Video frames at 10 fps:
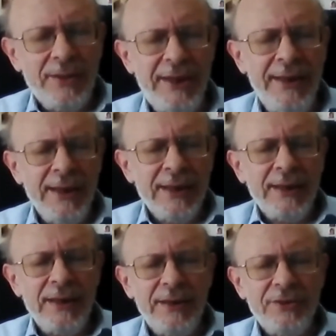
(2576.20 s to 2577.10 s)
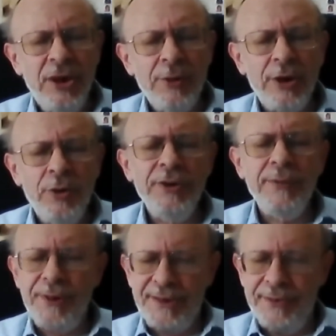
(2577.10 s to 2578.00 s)
the Torah could
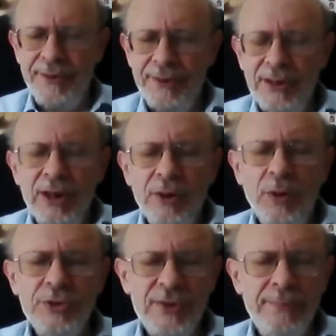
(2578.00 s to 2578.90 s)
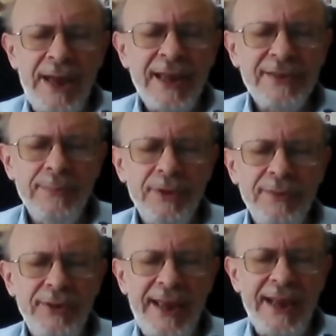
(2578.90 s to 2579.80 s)
have written Usamachtim
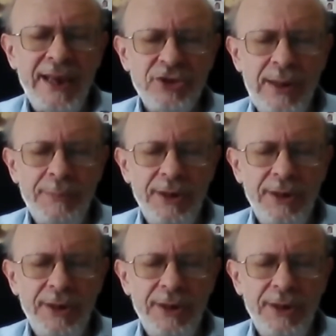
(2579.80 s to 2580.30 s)
lifnei Hashem